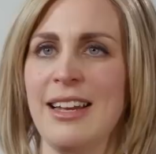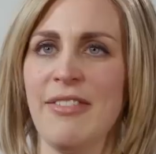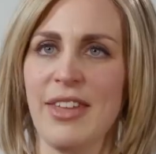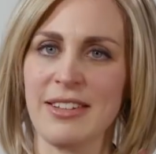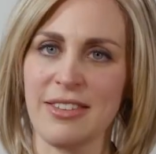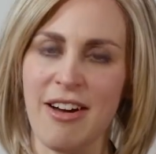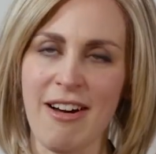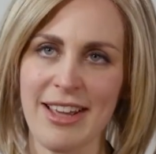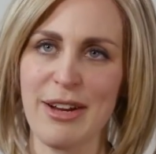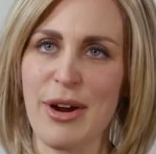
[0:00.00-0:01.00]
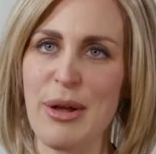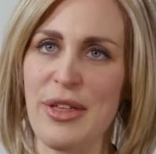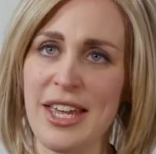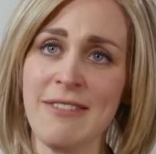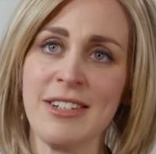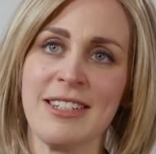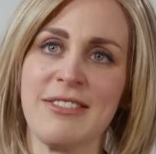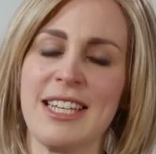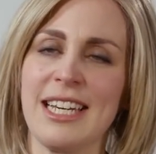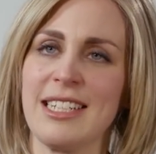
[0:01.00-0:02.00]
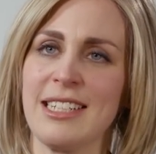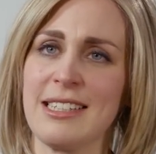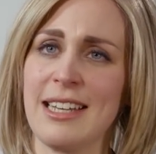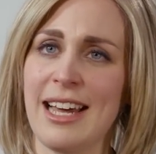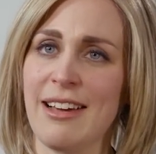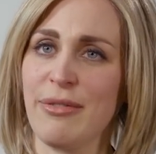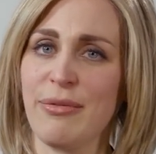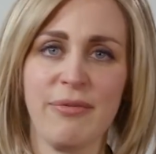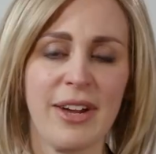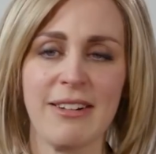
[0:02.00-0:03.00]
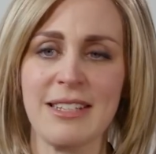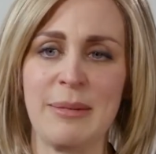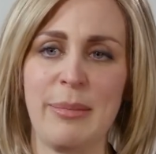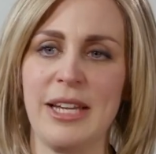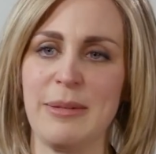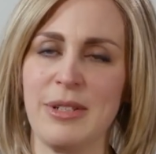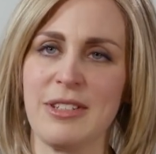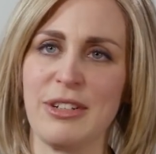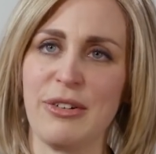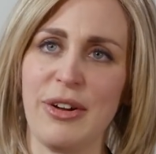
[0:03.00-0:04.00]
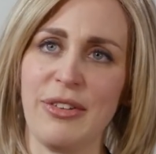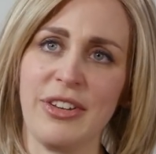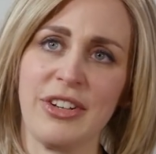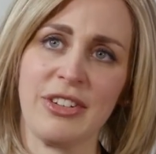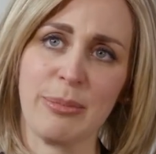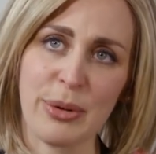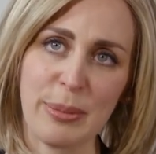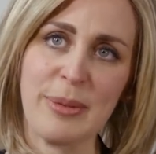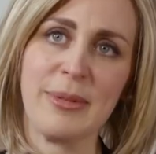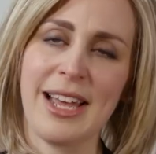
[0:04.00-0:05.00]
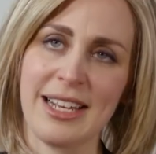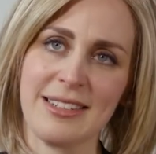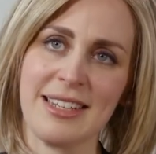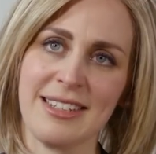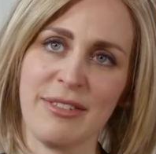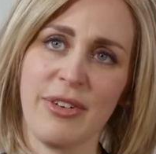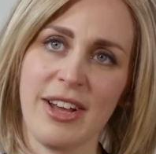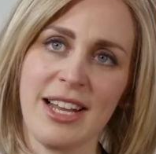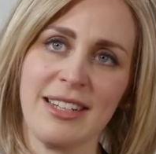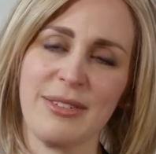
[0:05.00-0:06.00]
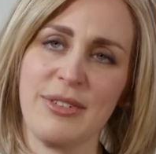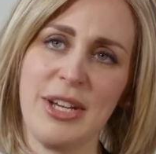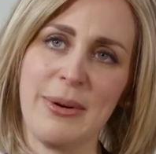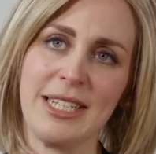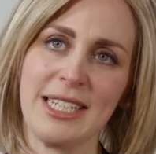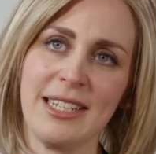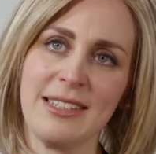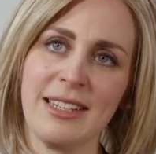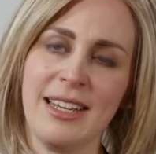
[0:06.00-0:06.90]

There's the high-growth, innovative sectors that have various impediments to growth, such as problems accessing finance for new ideas.